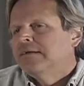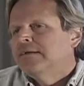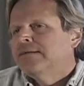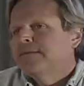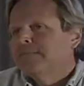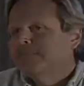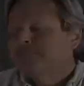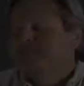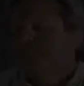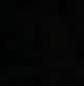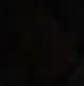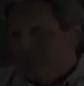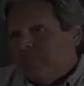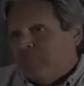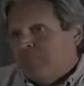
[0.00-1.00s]
you know,
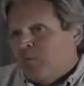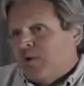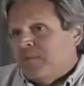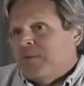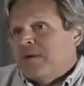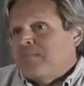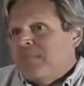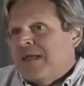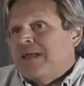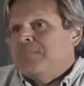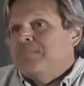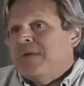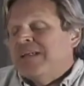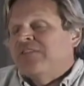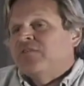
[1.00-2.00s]
one of my
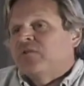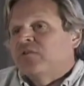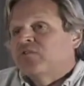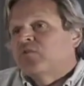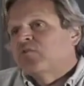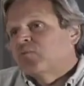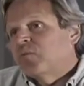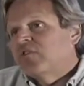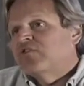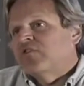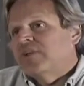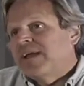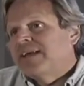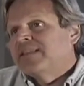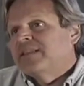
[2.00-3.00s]
main mentors was
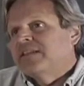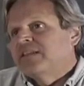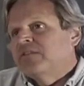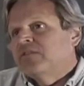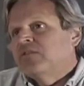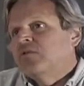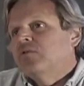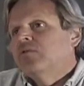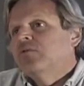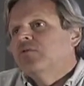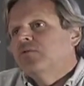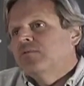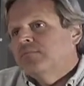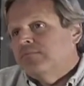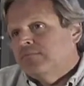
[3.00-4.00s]
Richard Edlund,
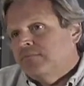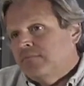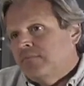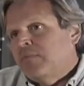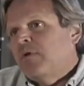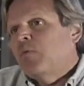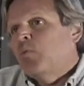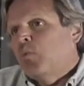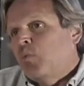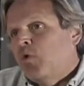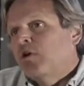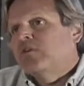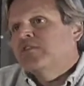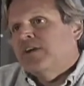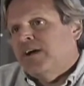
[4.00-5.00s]
who
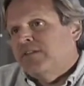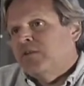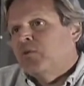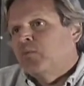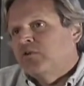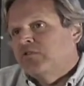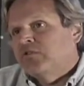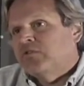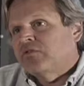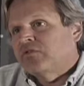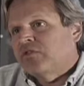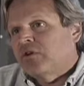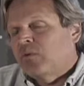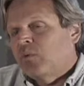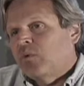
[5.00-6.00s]
worked on the original
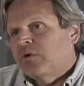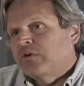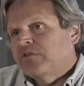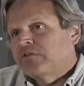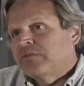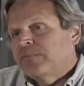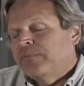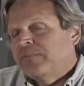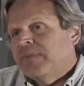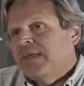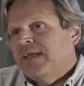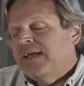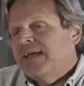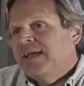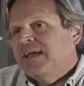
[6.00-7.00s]
Star Wars,
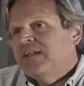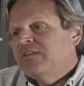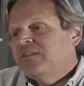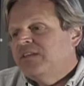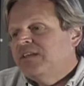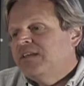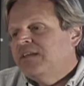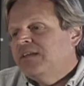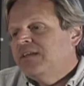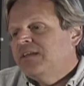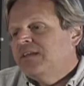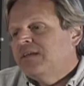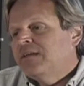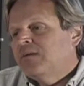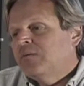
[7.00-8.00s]
and
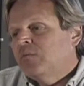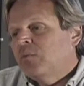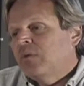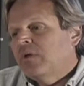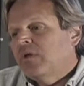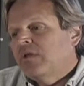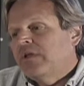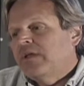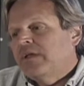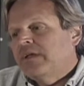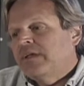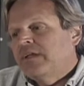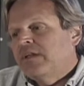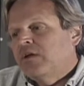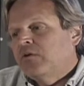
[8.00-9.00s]
he,
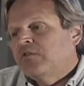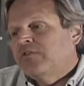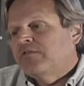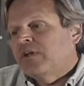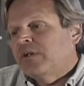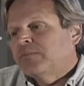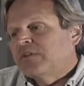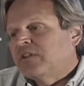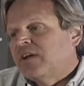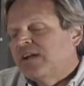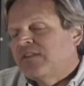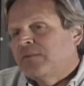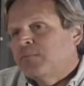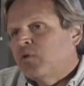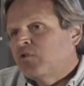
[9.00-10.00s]
you know, developed a lot
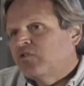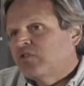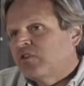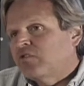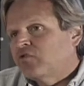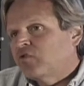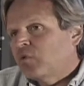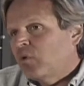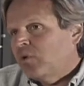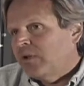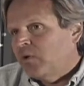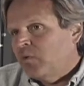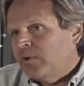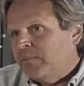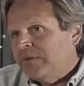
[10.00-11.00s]
of the motion control
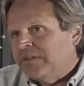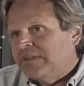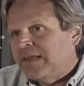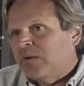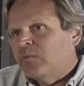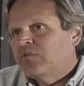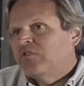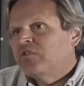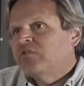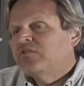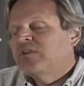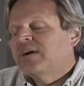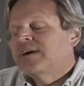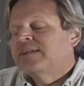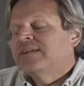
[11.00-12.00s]
equipment that was
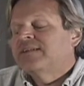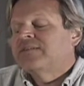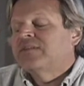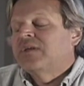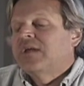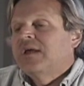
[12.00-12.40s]
used on it.